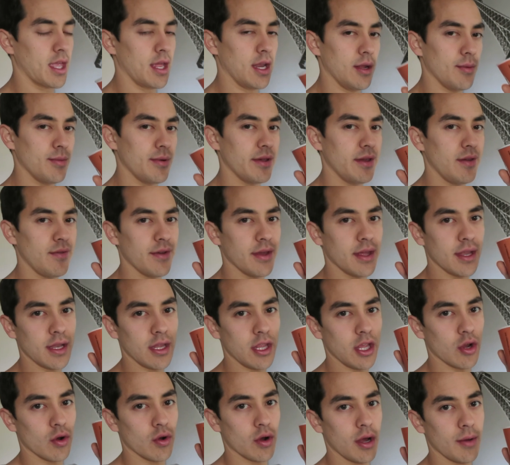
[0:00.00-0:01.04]
Can you believe it?
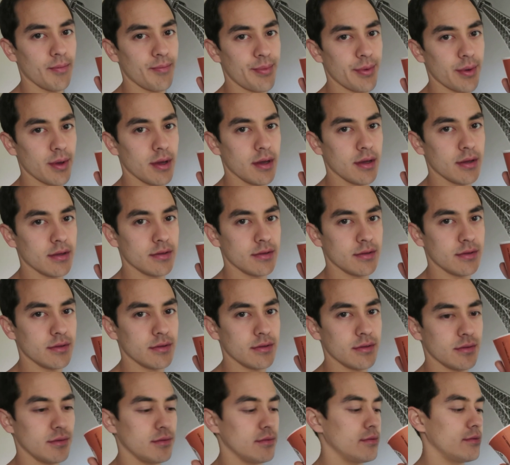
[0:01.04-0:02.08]
in Europe?
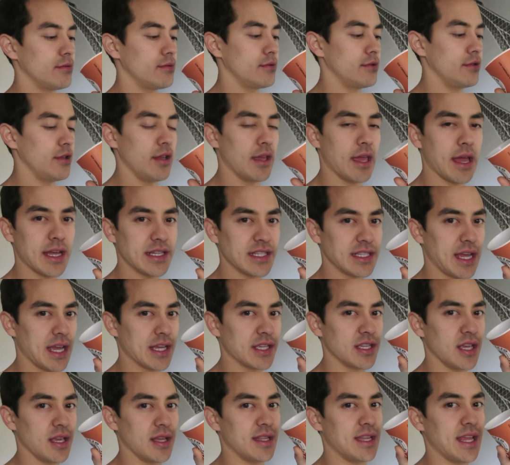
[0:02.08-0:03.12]
You guys
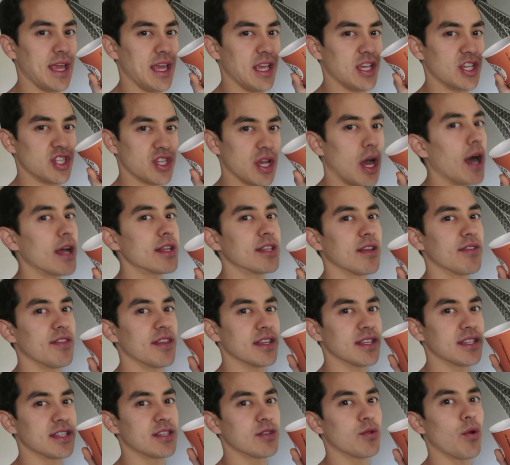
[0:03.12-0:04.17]
actually take shots of
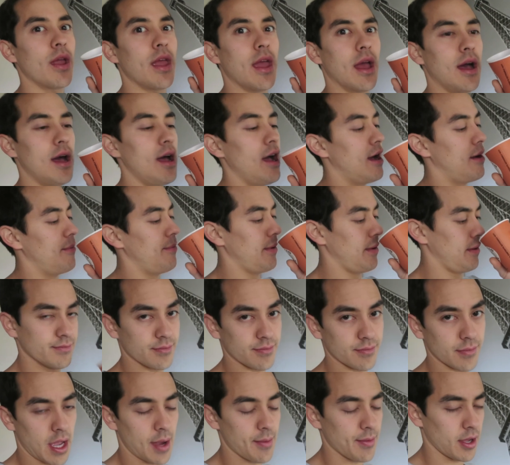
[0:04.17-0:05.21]
this straight up.
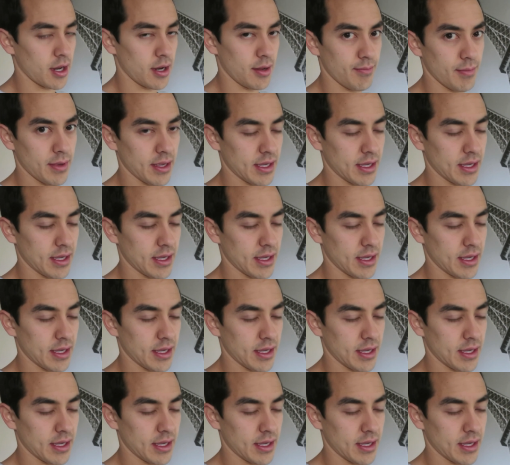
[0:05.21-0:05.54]
I'm gonna